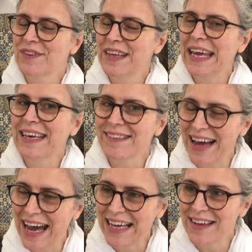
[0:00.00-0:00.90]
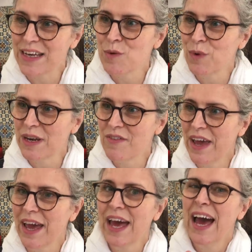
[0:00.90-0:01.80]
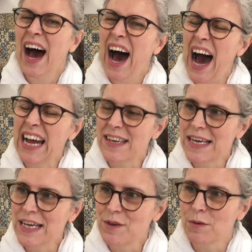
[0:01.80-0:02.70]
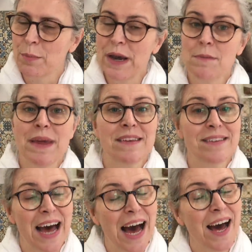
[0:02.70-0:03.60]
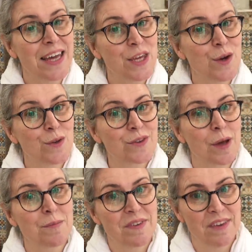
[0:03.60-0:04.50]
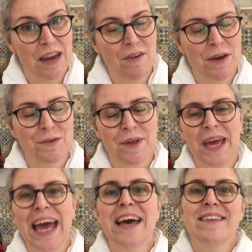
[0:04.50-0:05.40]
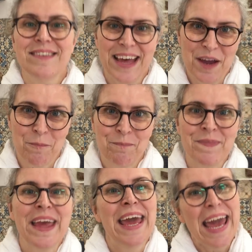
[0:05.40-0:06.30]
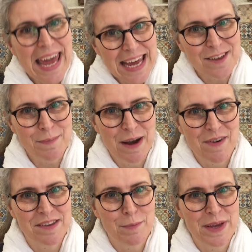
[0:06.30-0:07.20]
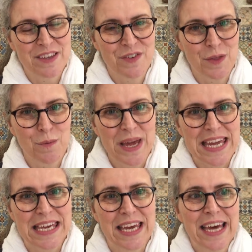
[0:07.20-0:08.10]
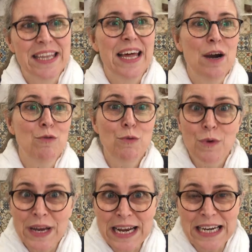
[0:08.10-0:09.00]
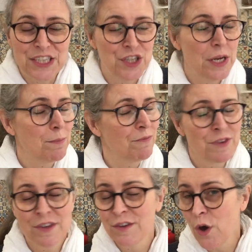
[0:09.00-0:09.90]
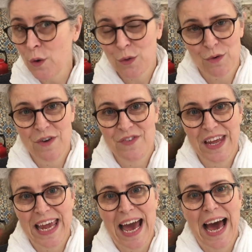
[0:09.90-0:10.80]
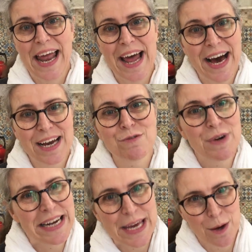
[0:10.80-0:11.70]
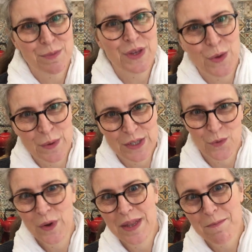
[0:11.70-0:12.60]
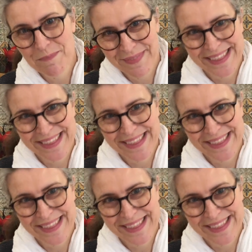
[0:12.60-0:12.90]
see, as I did in one of it, I didn't use a bread mix, I used some cereals. So here's my recipes for the week. They're really cheap and so thrifty and I really hope that you enjoy them.